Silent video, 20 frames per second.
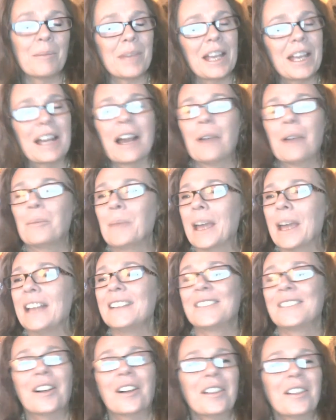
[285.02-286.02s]
I'll
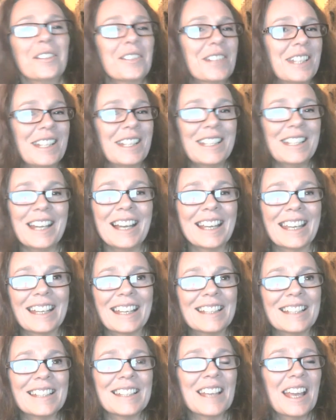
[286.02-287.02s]
bet dollars to
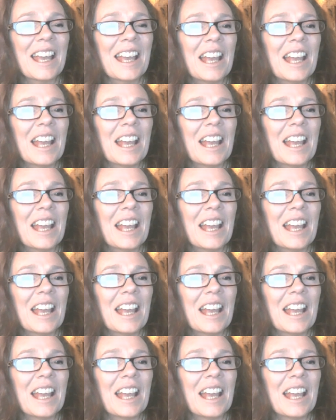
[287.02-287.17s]
ducats